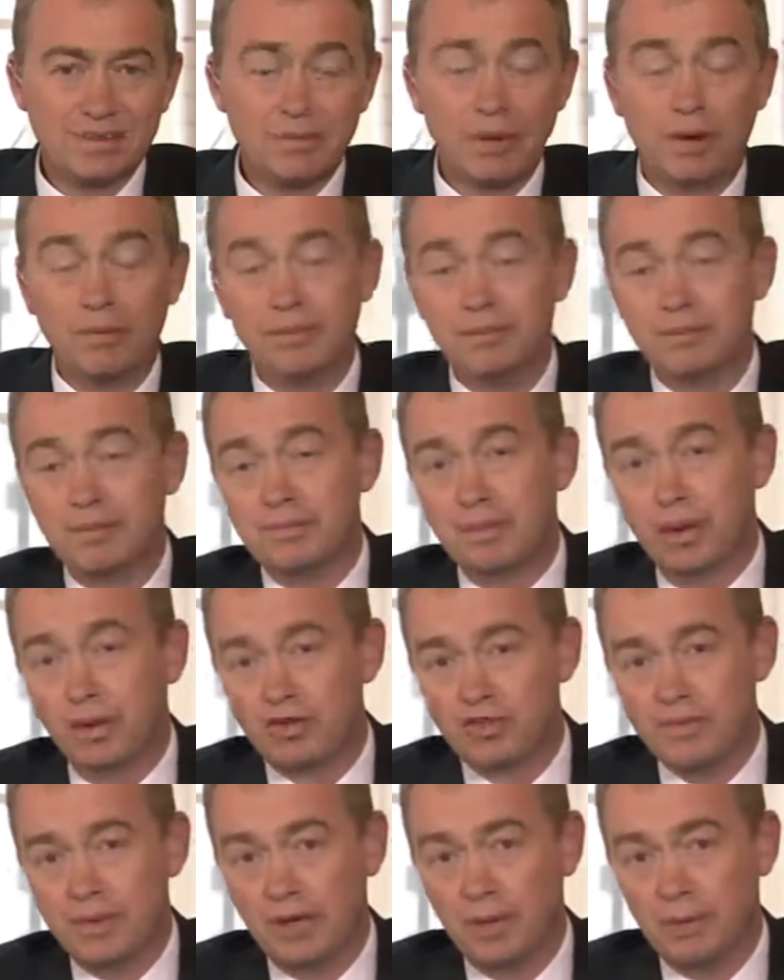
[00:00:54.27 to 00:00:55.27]
Well,
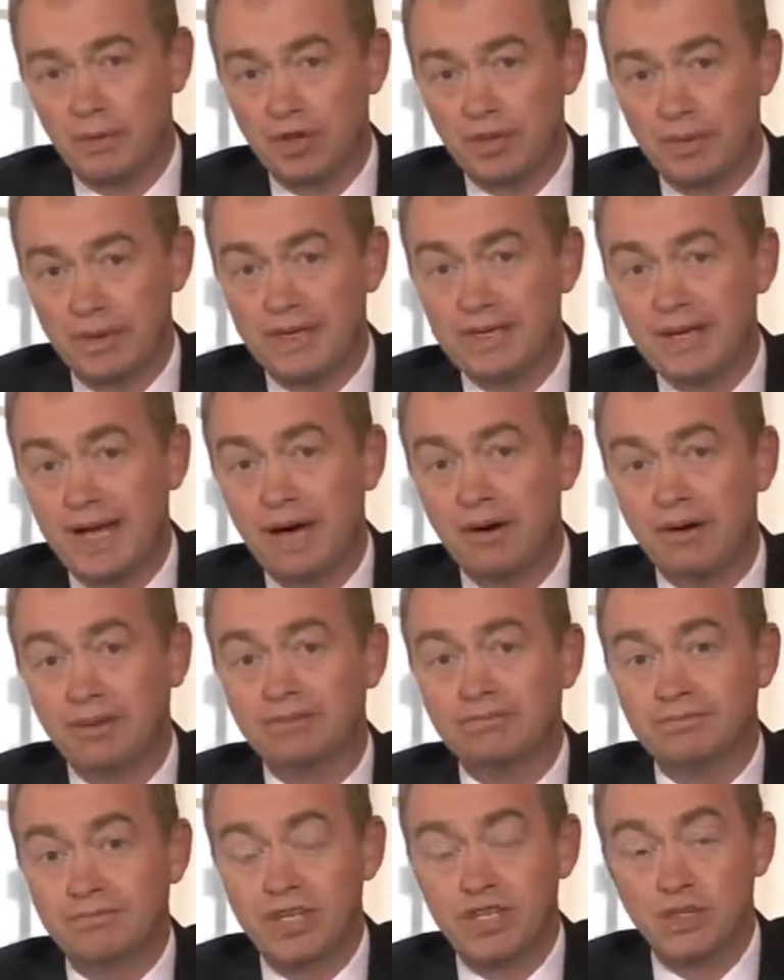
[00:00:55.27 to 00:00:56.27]
polls have been up and they've been down,
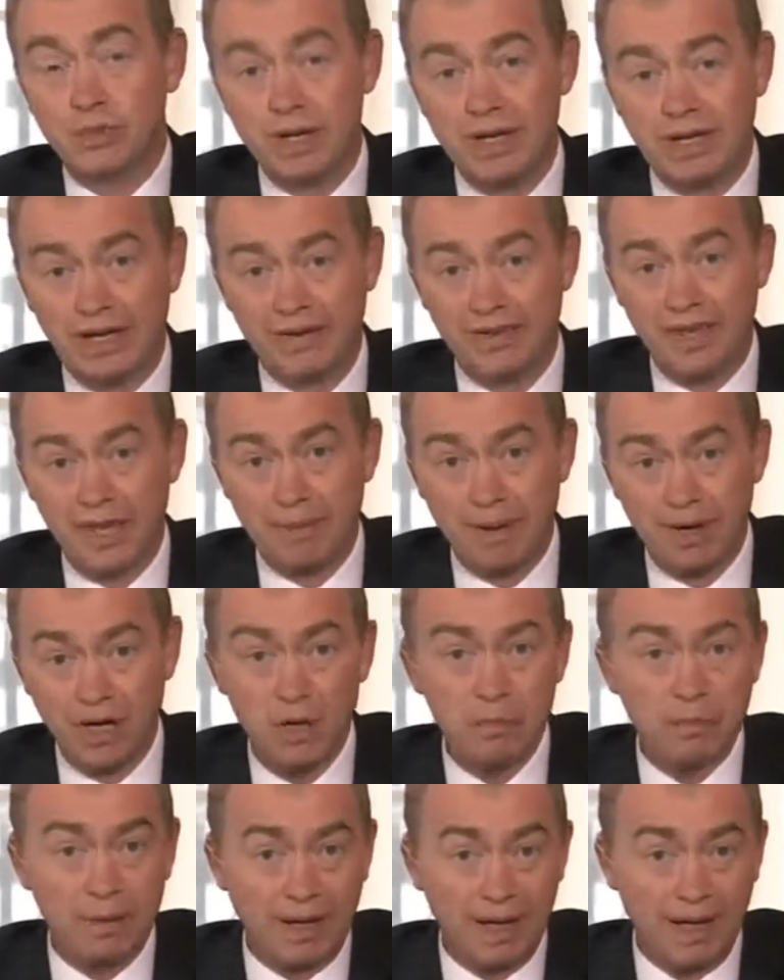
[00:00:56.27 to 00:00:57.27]
and this weekend they're
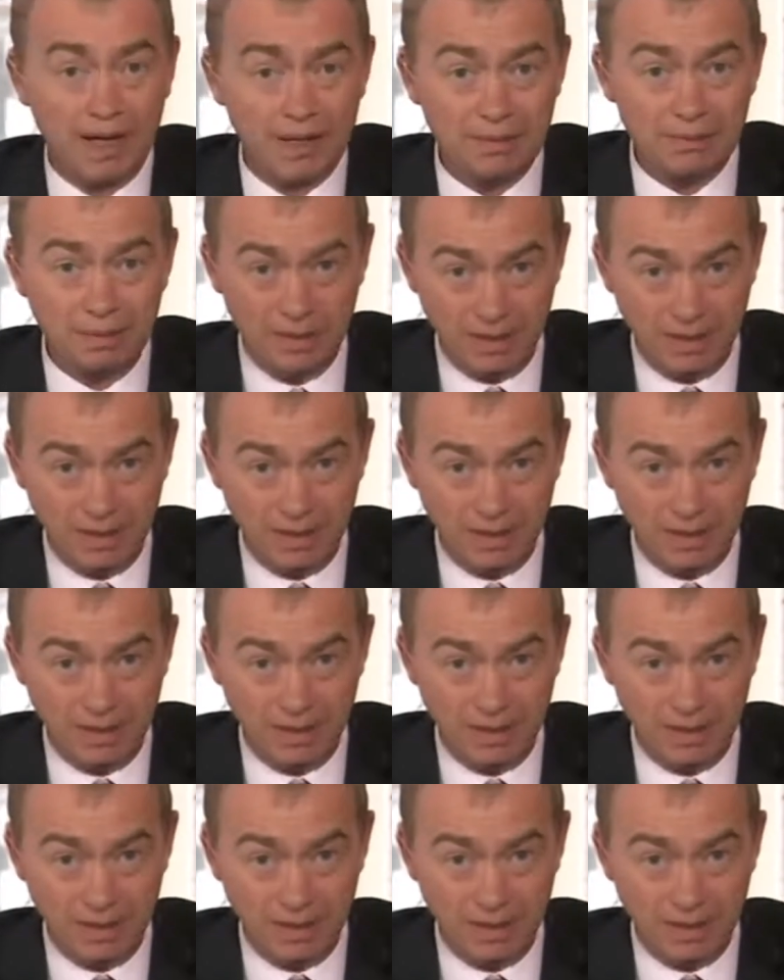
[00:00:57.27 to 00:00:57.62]
back up again.